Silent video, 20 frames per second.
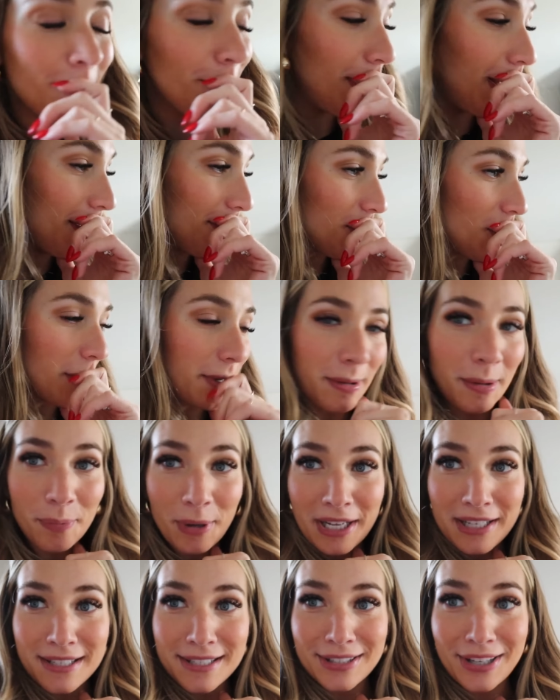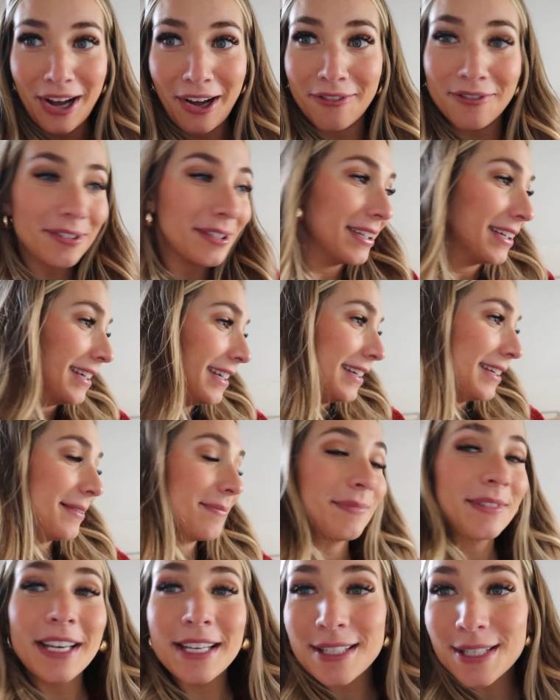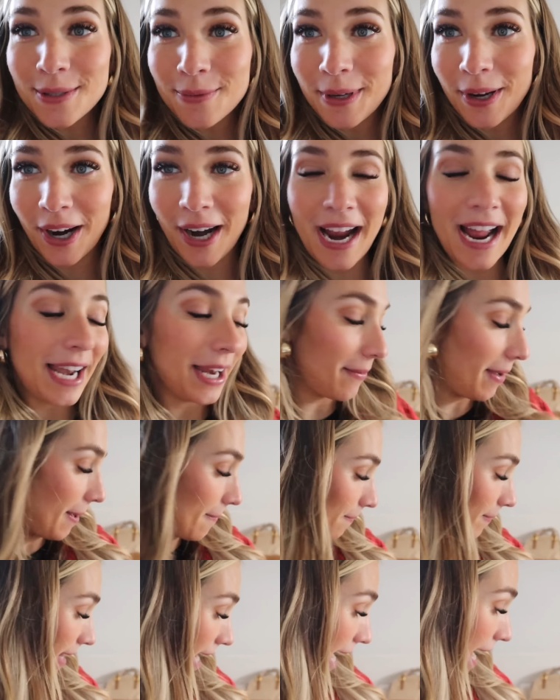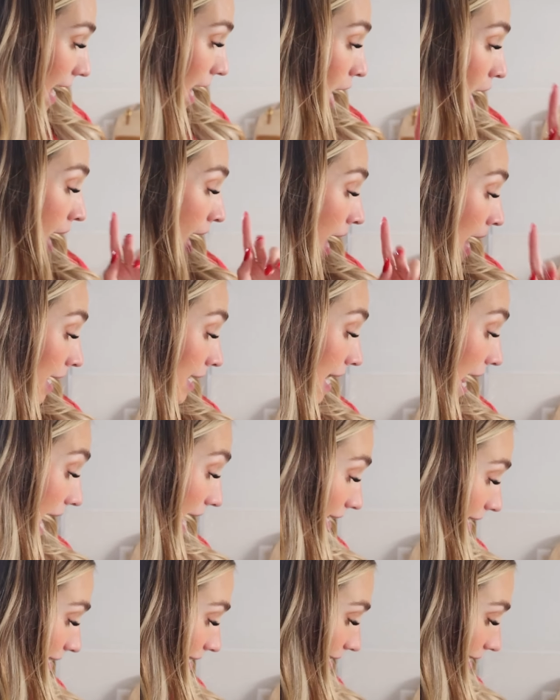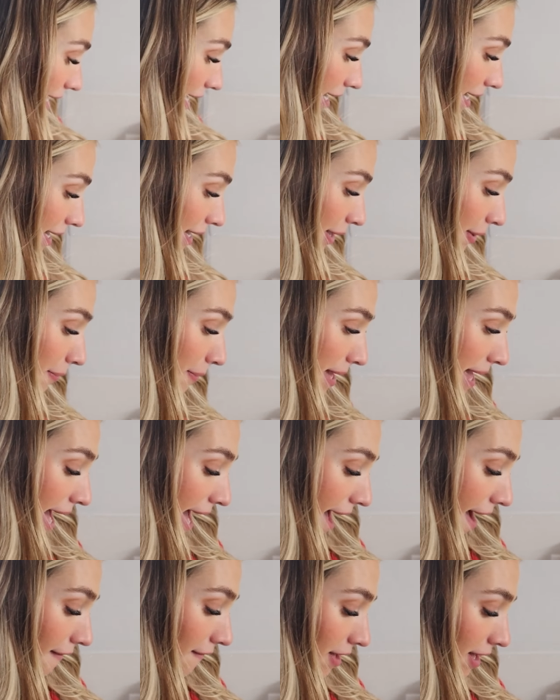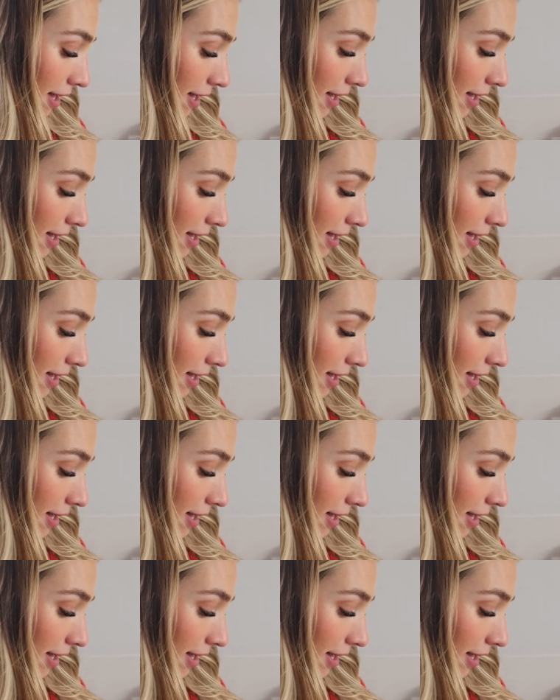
while I'm showing the presents off. He's a sweetheart. Anyway, okay, next we have